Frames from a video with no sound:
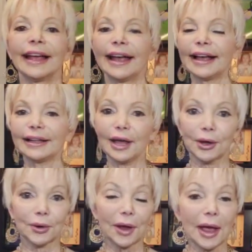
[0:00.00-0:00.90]

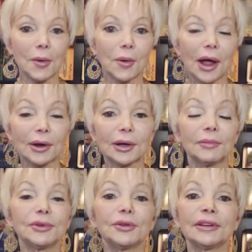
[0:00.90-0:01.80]
Hello, and
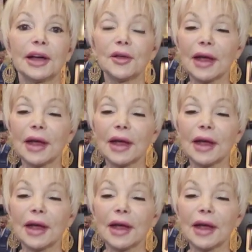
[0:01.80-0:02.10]
welcome to another